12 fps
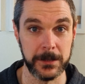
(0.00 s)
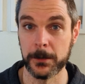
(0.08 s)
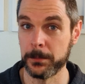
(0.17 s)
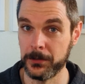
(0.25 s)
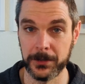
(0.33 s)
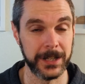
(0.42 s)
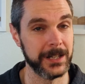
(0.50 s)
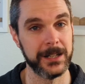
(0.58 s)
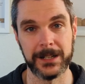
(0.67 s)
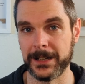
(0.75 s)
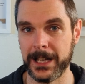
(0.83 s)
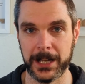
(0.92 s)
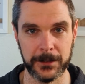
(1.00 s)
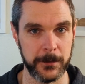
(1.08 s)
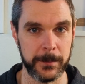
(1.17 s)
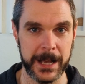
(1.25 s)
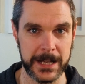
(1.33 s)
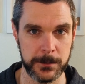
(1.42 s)
You're pulling it in and out of a
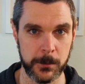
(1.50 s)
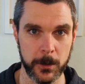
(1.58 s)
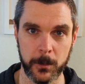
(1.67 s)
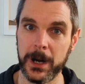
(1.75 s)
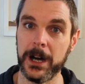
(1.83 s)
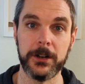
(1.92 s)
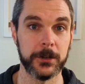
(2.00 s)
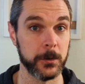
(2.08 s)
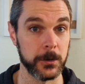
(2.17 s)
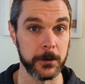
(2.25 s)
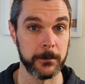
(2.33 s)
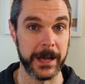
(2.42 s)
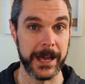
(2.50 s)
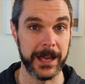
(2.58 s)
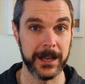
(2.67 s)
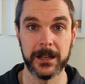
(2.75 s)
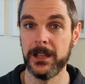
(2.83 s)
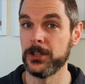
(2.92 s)
passport wallet or your
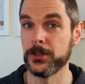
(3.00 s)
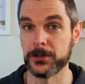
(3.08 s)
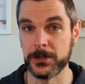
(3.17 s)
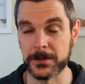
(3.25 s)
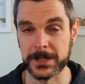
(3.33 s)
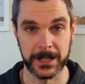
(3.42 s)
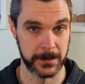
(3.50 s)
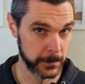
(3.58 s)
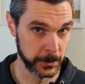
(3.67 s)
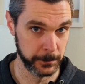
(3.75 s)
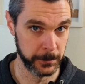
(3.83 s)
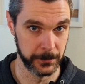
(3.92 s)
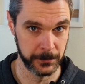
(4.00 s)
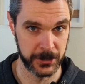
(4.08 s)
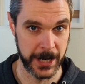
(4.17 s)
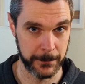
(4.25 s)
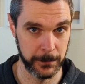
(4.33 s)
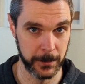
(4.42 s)
bag, you're using it at multiple
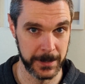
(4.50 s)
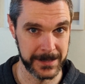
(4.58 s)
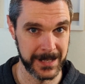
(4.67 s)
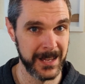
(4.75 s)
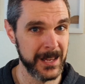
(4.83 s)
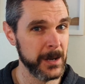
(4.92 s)
checkpoints.